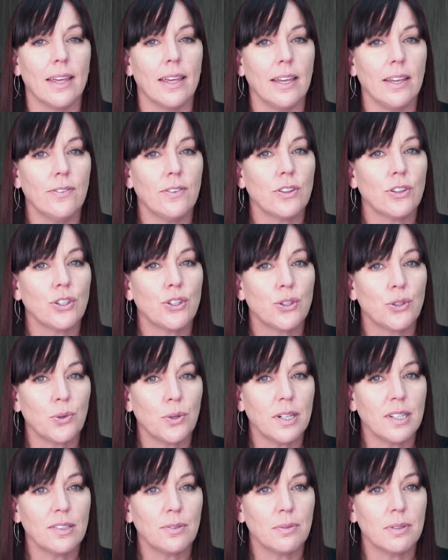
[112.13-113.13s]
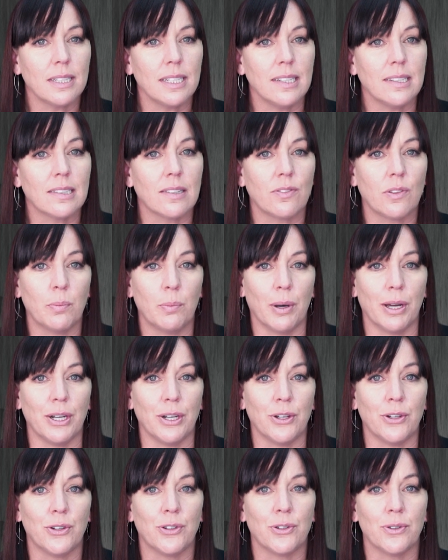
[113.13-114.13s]
Even the shortest release of the
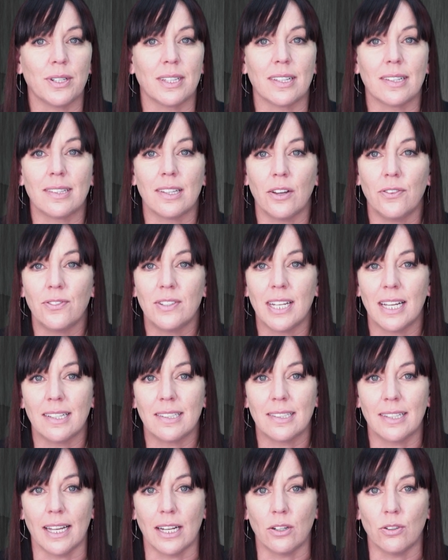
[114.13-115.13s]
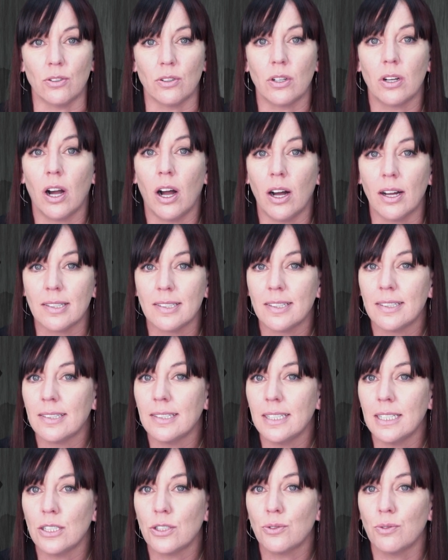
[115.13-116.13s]
button during the self-test cycle causes
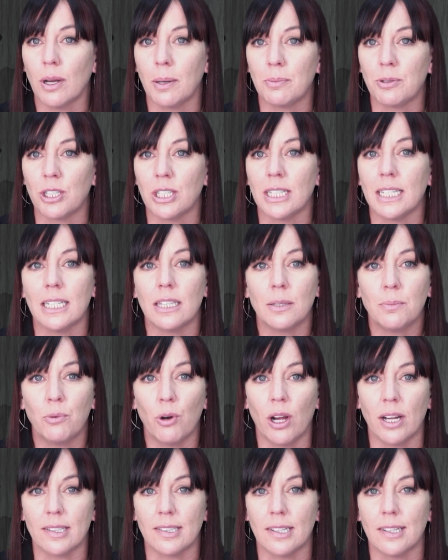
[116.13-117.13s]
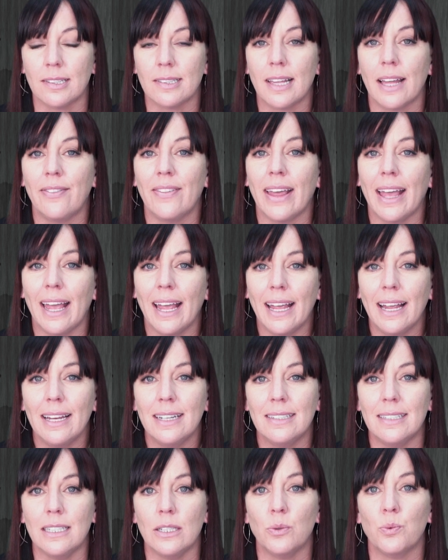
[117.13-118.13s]
an interruption in the process, and the
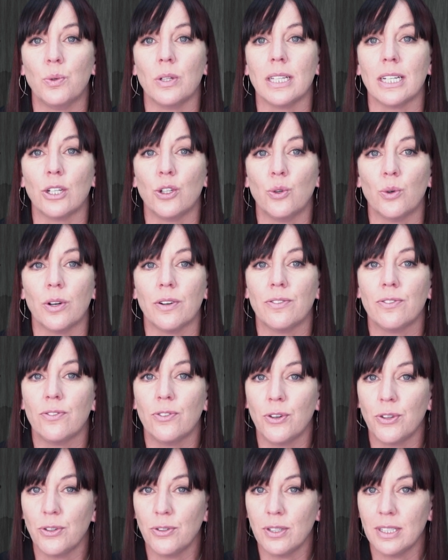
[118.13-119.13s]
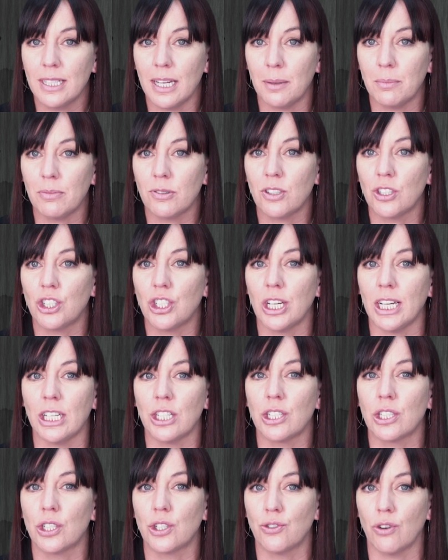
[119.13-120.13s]
AAD will ignore further attempts to
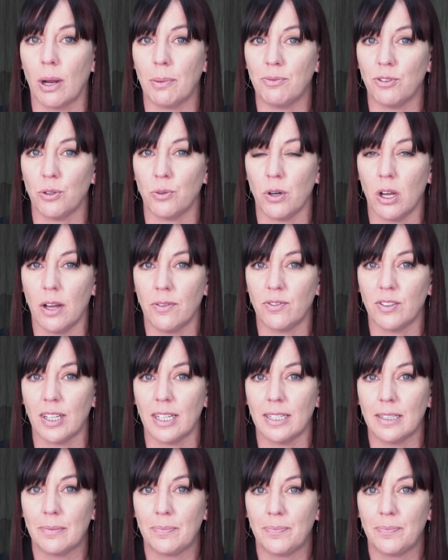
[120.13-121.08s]
change the drop zone offset.